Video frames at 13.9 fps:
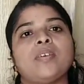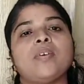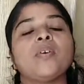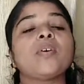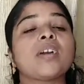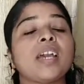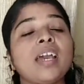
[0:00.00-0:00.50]

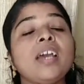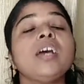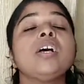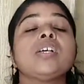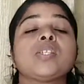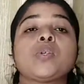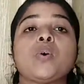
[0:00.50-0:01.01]
Okay,
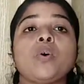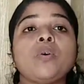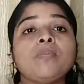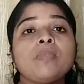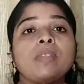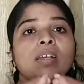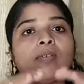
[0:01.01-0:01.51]

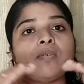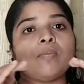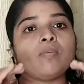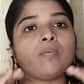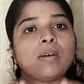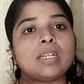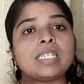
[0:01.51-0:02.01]
so
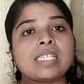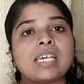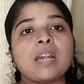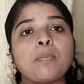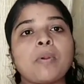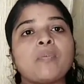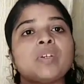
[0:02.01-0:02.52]
what is
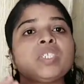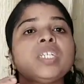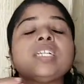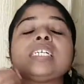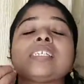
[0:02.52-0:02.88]
her profession?